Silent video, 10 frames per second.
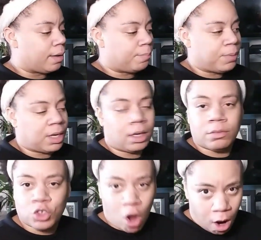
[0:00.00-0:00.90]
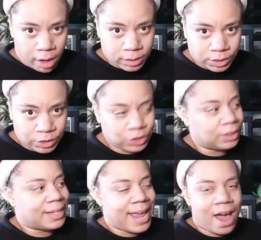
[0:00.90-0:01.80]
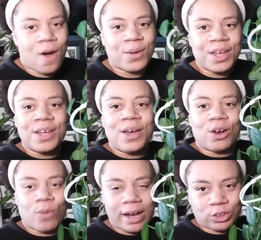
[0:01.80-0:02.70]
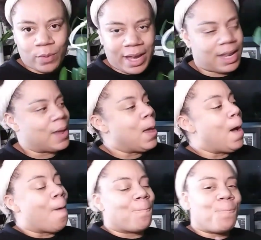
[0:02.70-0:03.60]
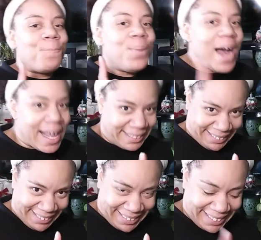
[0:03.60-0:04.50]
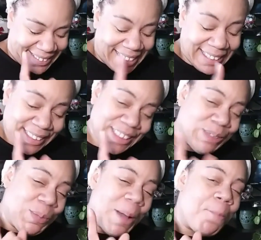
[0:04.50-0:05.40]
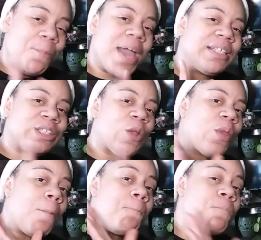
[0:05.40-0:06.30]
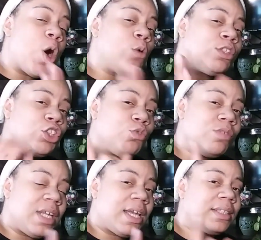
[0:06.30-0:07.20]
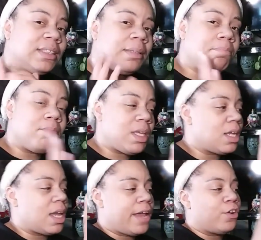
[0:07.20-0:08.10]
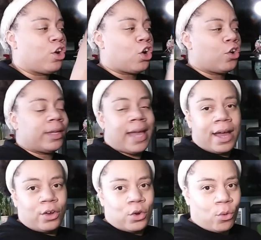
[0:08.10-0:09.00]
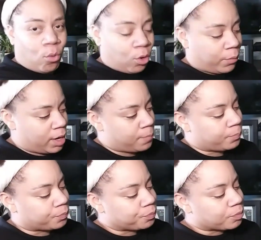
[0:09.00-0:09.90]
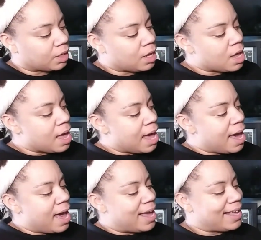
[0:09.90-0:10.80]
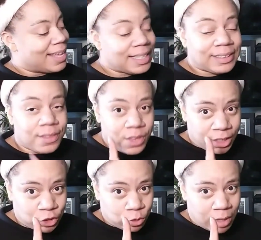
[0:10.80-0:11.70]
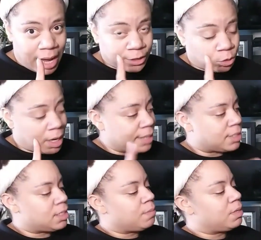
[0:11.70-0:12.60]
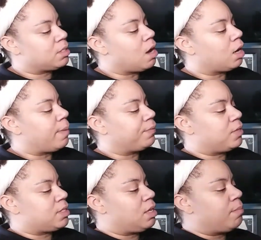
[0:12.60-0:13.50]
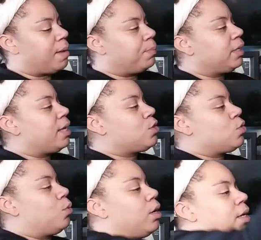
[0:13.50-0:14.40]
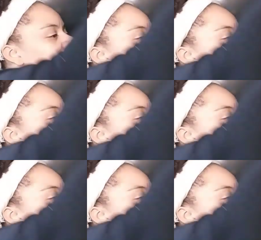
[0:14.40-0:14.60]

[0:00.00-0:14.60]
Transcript: being in jars to now graduating. But this is what makes her the most unique to me in her category, is this, you guys. You guys see me talk about this in my plant tour, and I